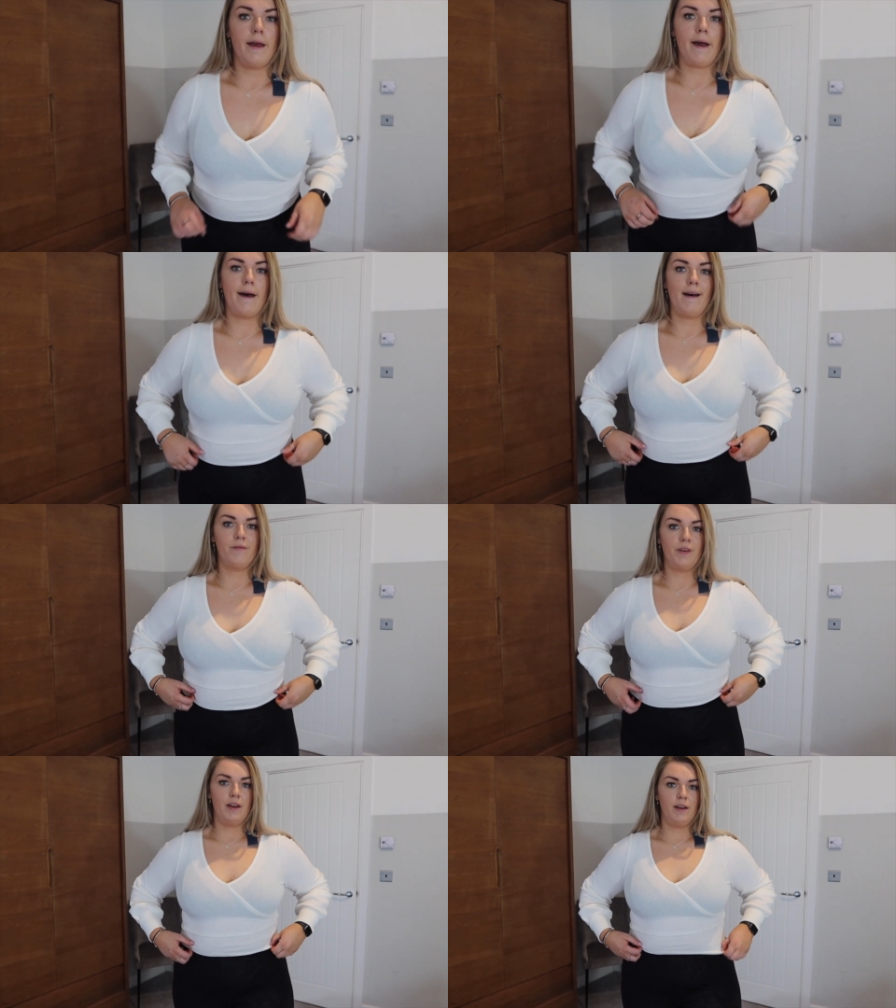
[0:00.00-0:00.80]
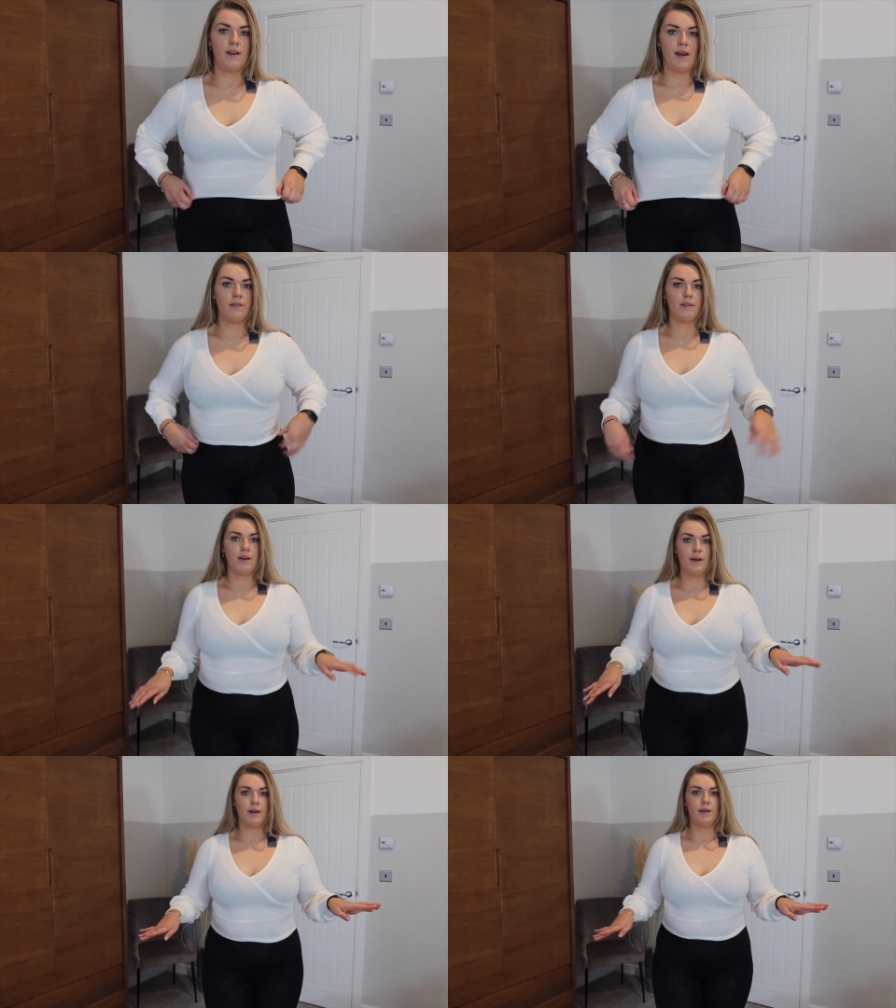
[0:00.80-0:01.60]
have
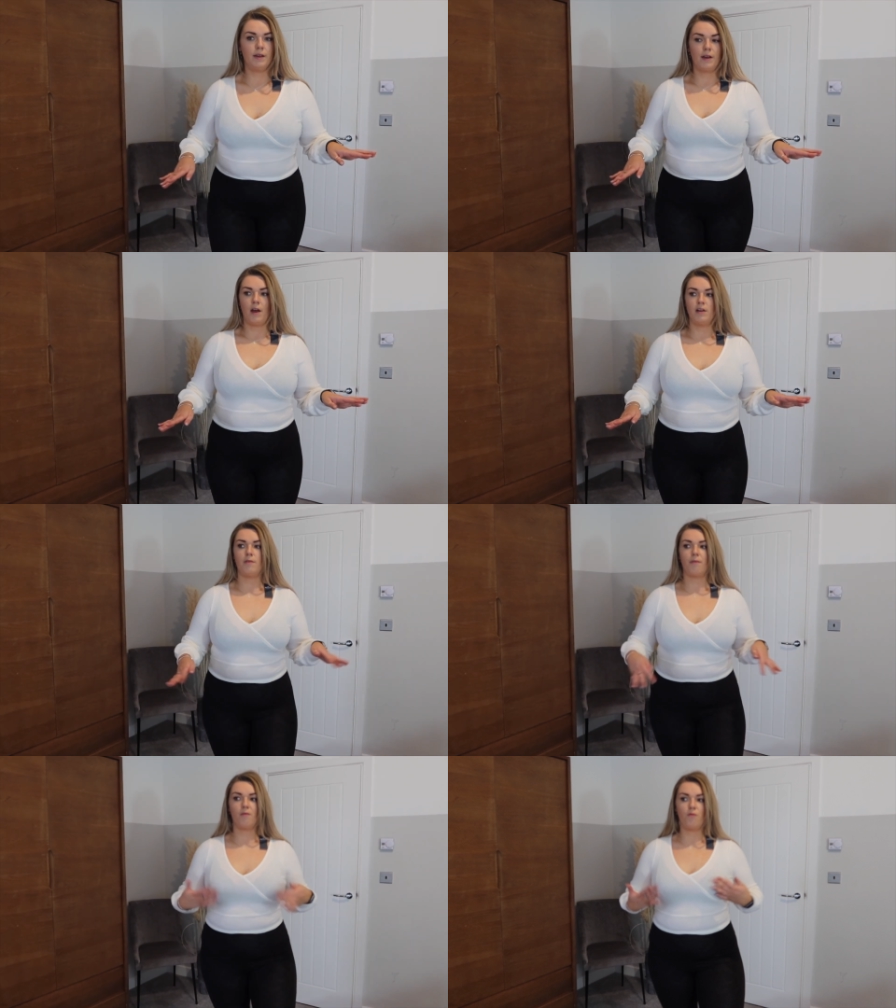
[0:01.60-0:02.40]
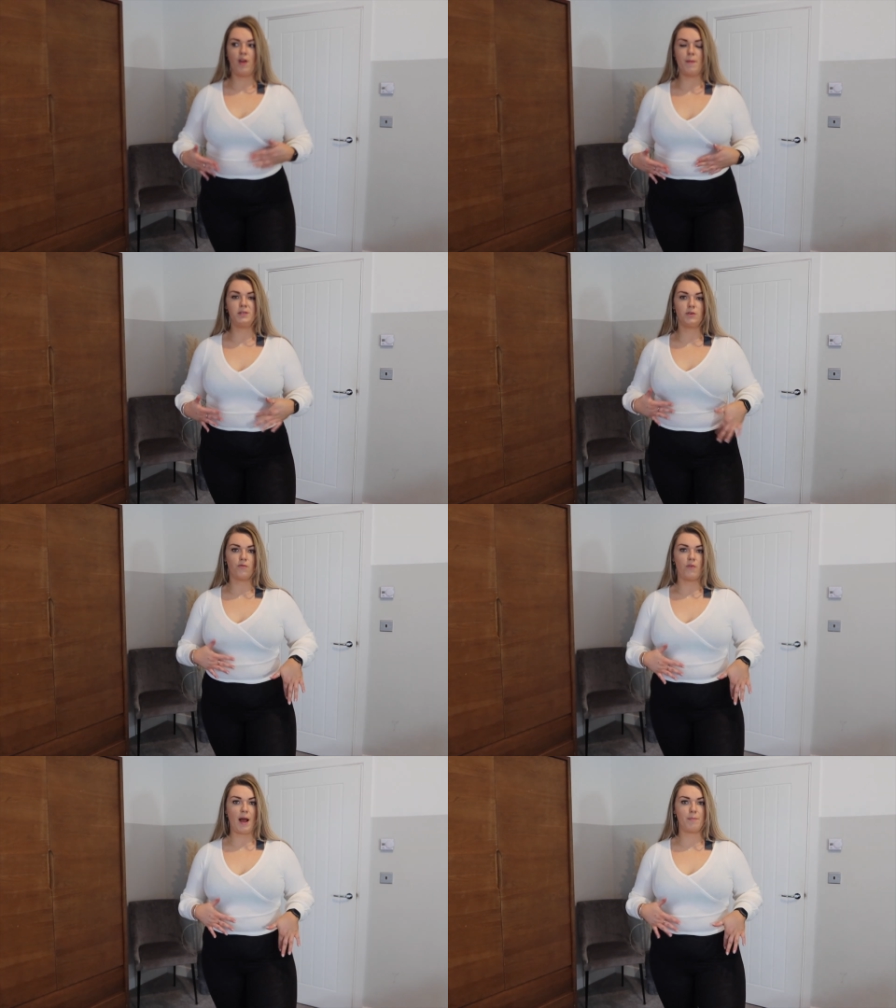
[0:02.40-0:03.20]
another kind of ribbed
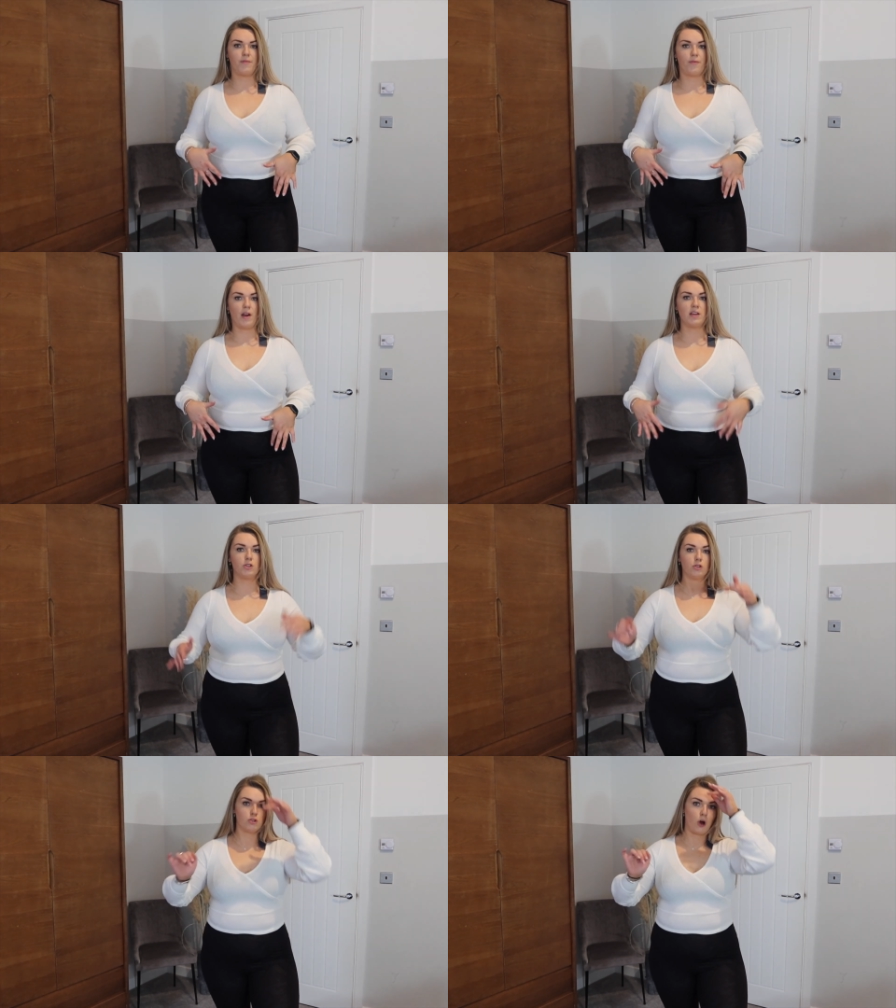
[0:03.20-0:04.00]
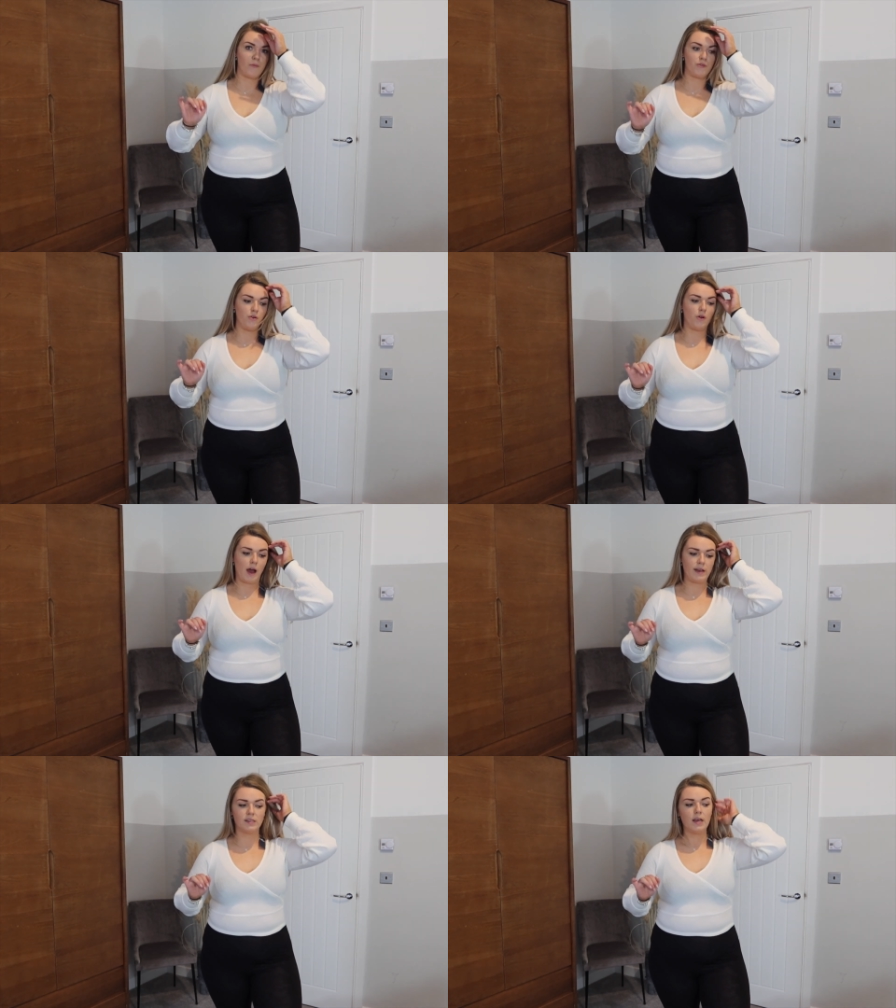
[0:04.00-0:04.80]
wrap front top for you
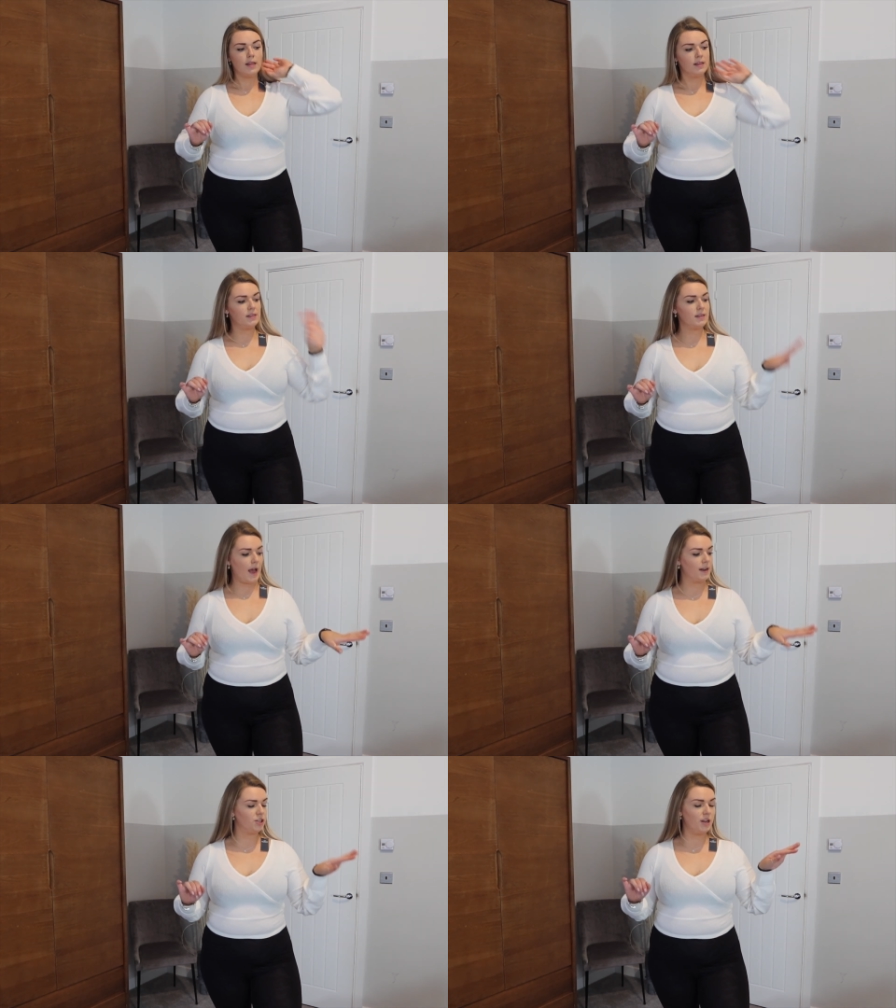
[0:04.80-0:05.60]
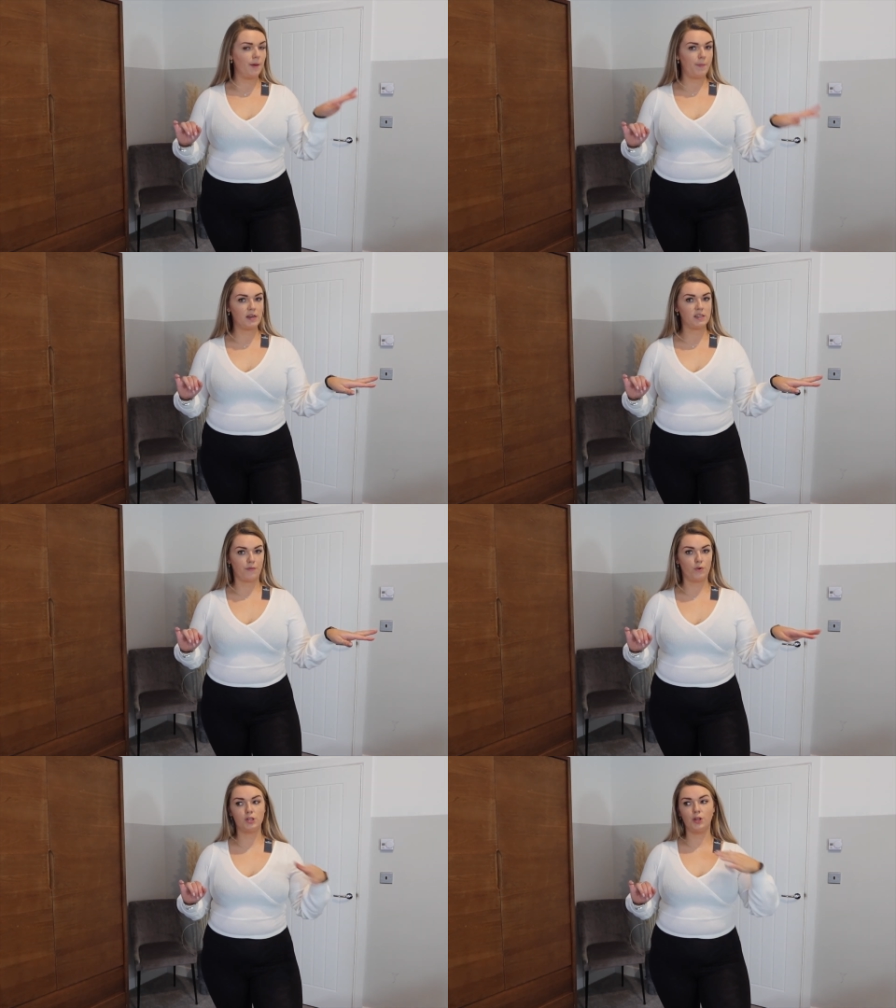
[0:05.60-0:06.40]
guys. This is actually a bit
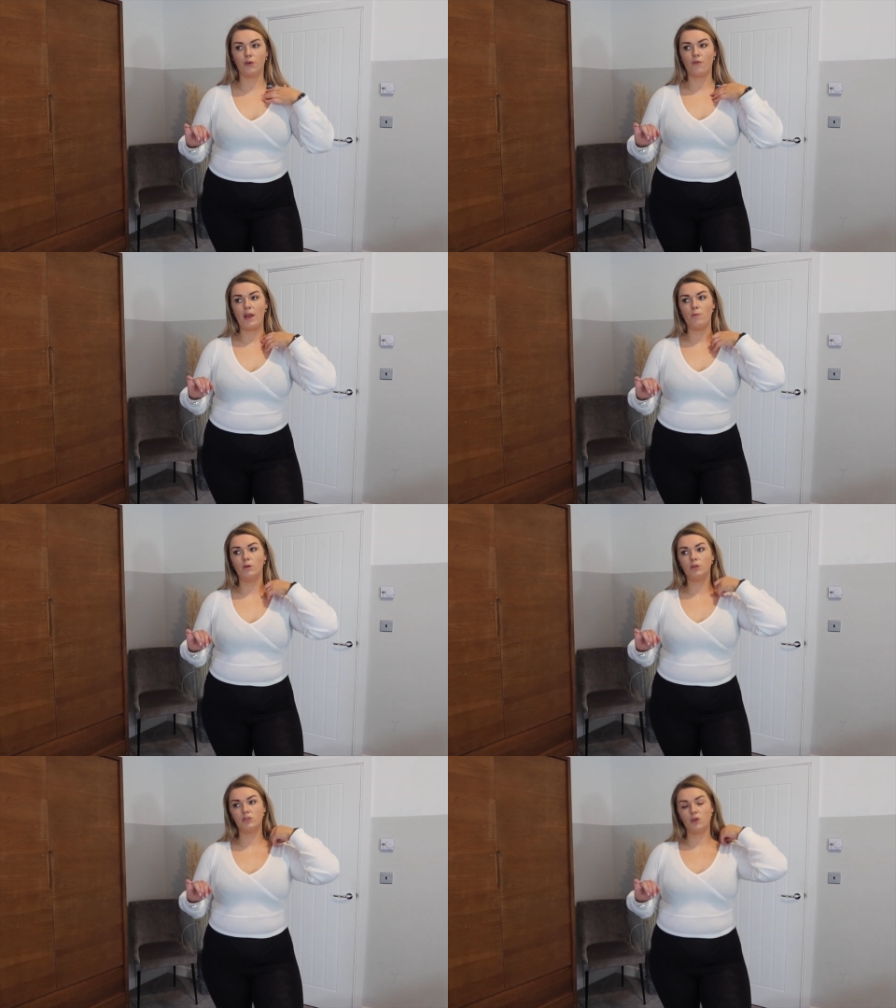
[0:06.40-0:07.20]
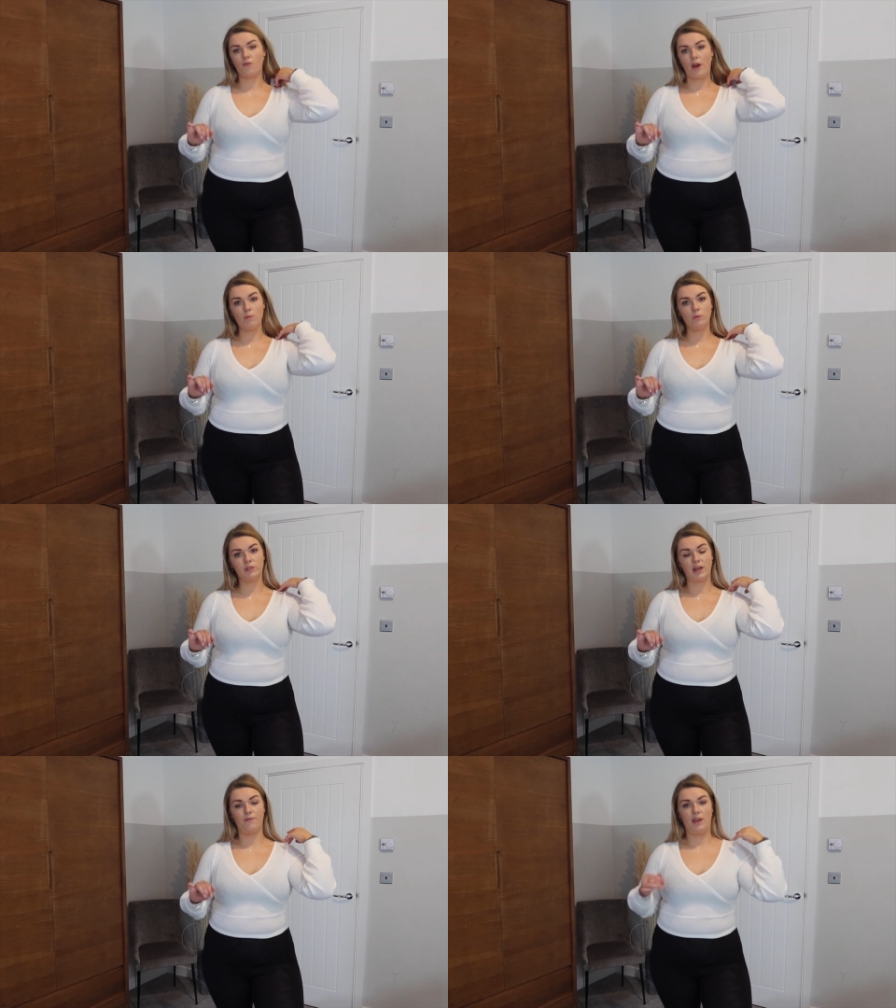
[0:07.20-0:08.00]
different to the grey one because the grey one was
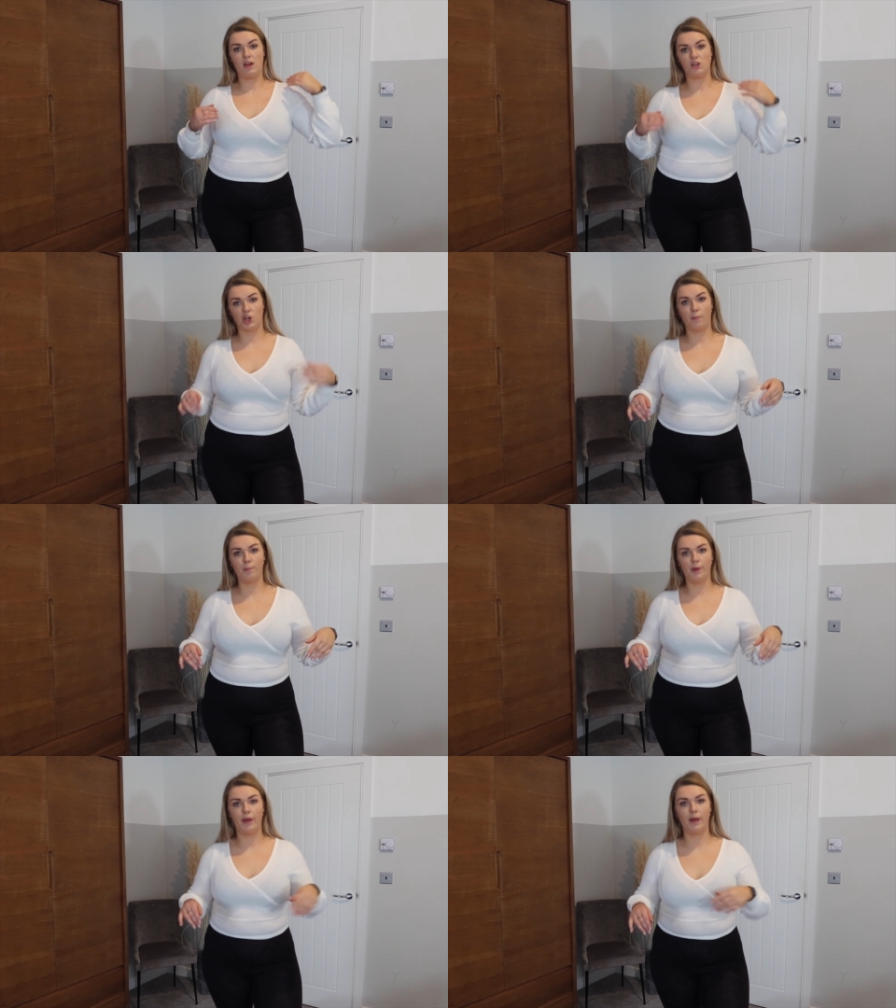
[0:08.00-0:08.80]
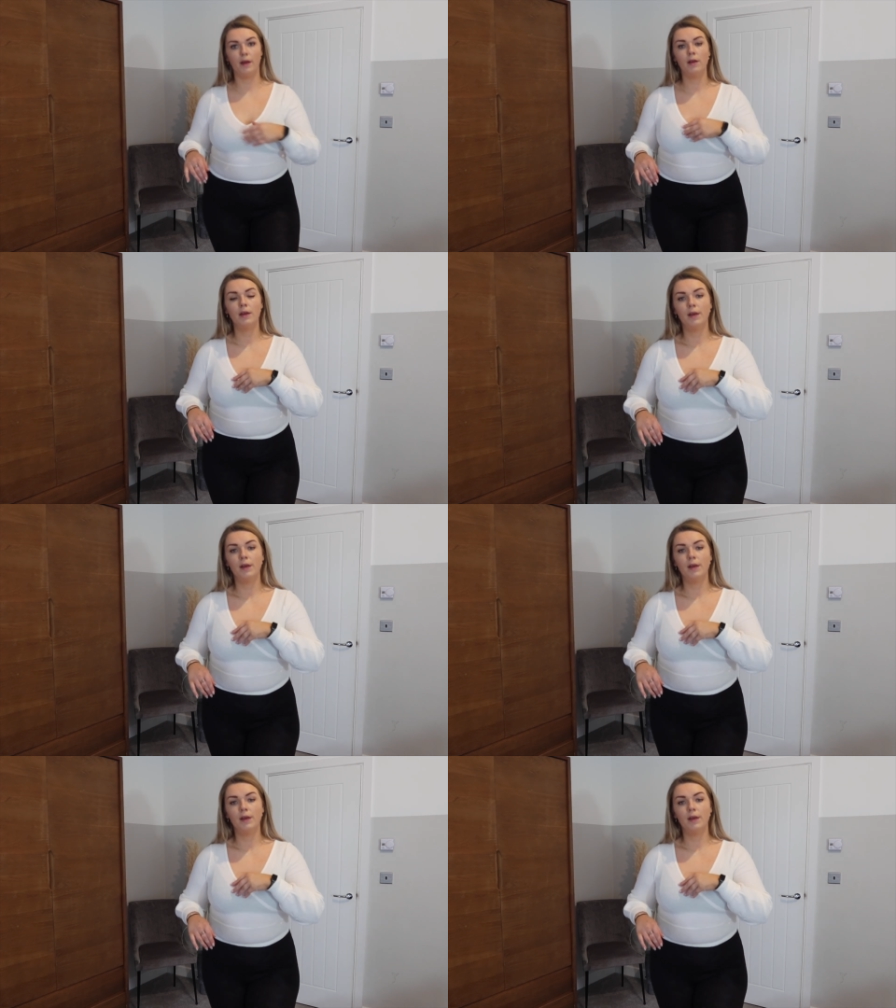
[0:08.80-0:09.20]
definitely a jumper.